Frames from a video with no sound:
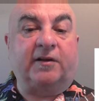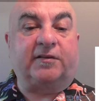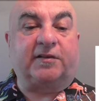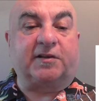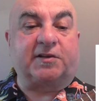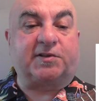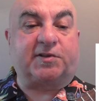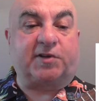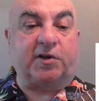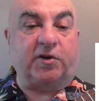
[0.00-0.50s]

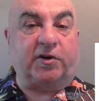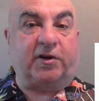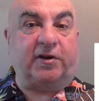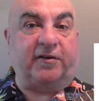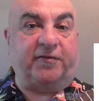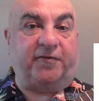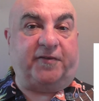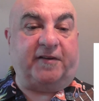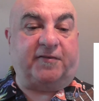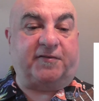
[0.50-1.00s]
The circle
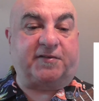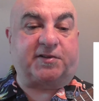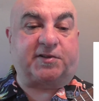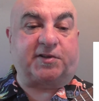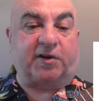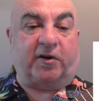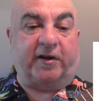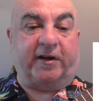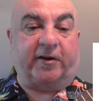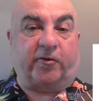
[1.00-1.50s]
of fifths
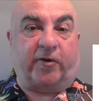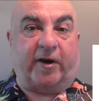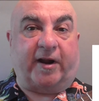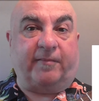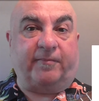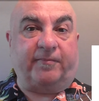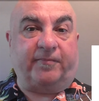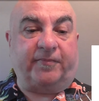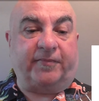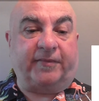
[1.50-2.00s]

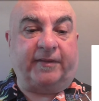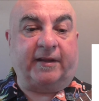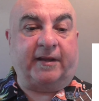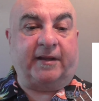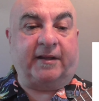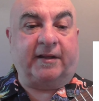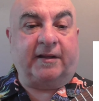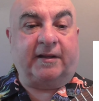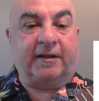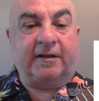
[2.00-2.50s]
diagram
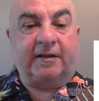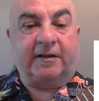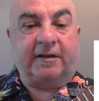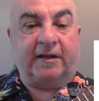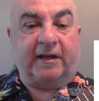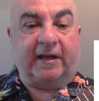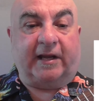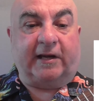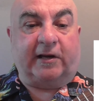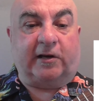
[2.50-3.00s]

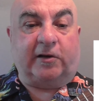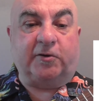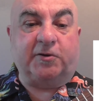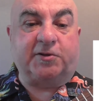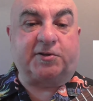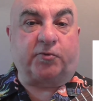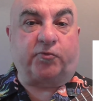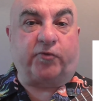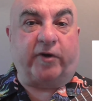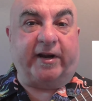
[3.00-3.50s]

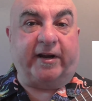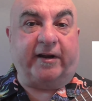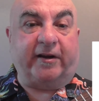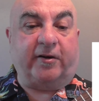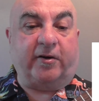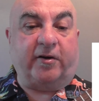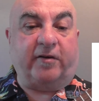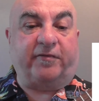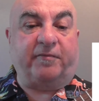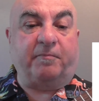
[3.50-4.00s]
includes a ring
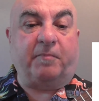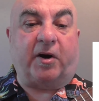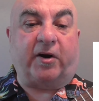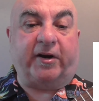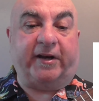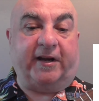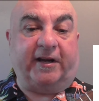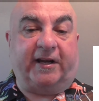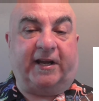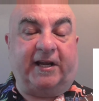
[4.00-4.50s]
of
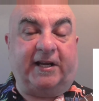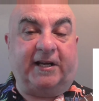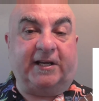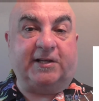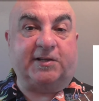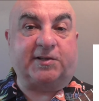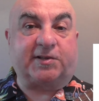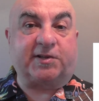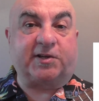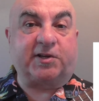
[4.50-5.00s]
minor
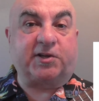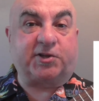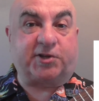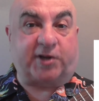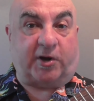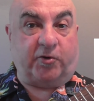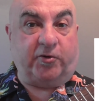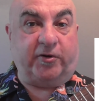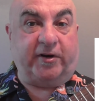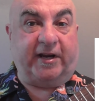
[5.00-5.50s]
keys
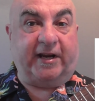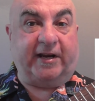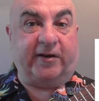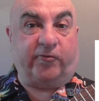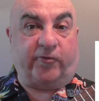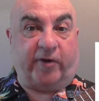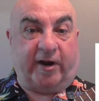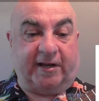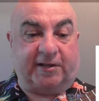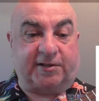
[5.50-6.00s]
shown
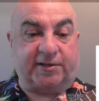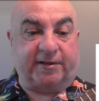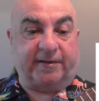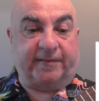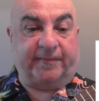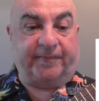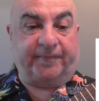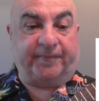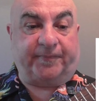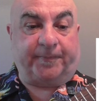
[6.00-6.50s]
in red.
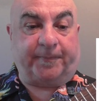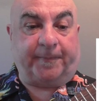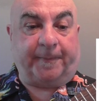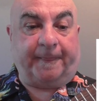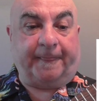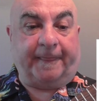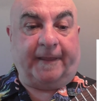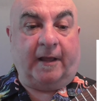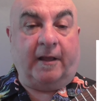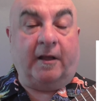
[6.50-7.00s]

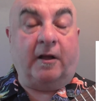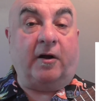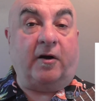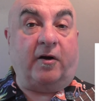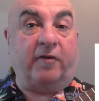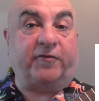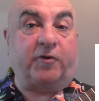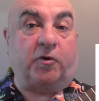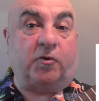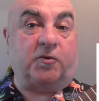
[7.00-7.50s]

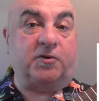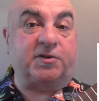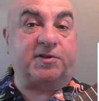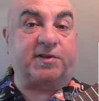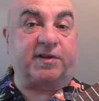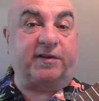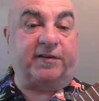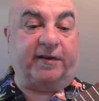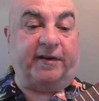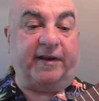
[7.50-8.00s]
Of
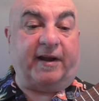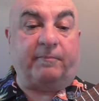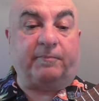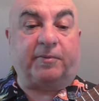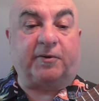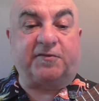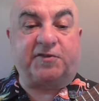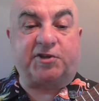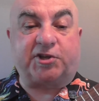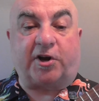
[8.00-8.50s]
course, the
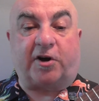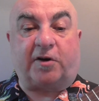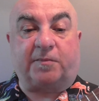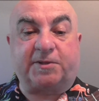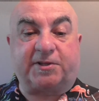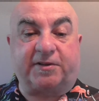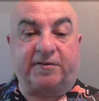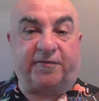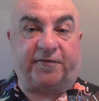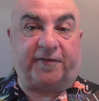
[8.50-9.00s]
number of
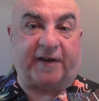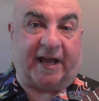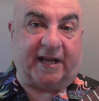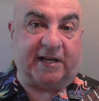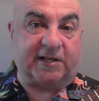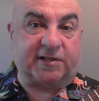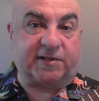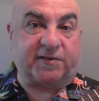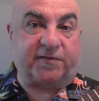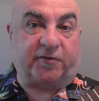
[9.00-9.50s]
sharps and
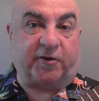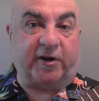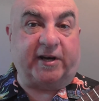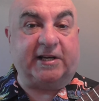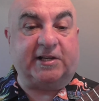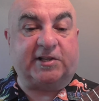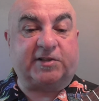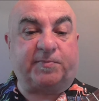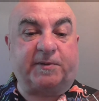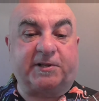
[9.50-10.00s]
flats for
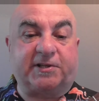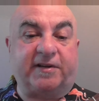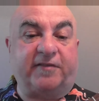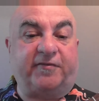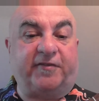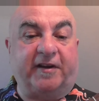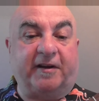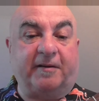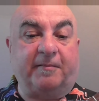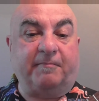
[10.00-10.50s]
any
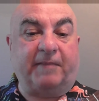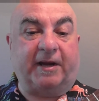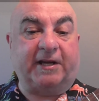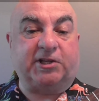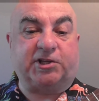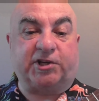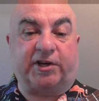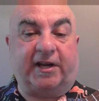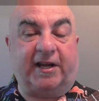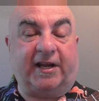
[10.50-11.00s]
specific
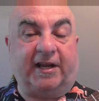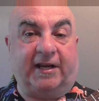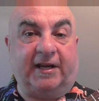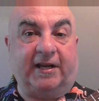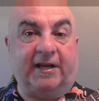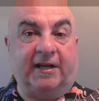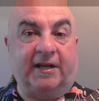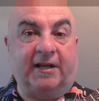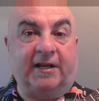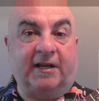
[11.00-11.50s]
major
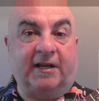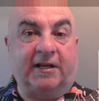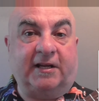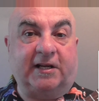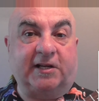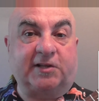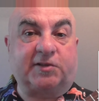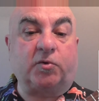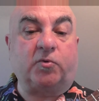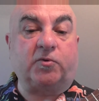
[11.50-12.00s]
key
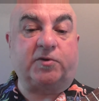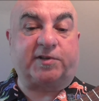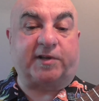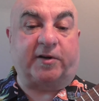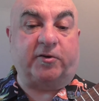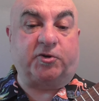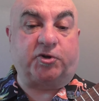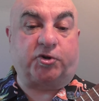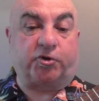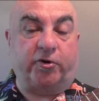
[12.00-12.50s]
is
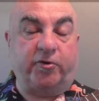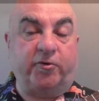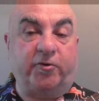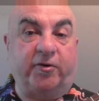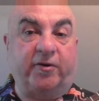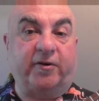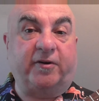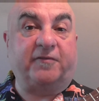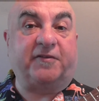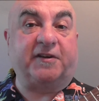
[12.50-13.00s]
also
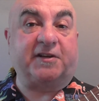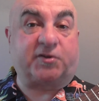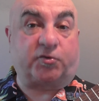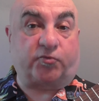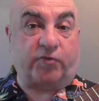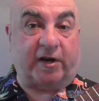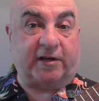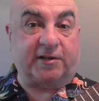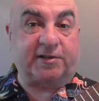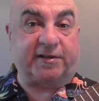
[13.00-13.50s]
true of its
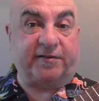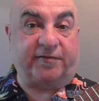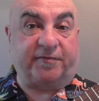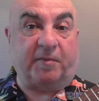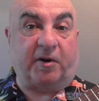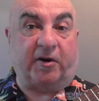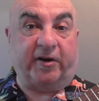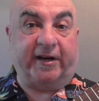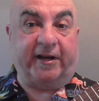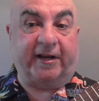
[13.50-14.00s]
relative
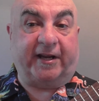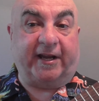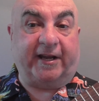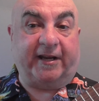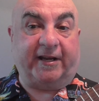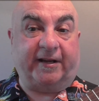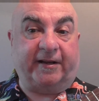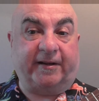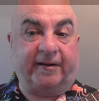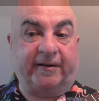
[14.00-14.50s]
minor key.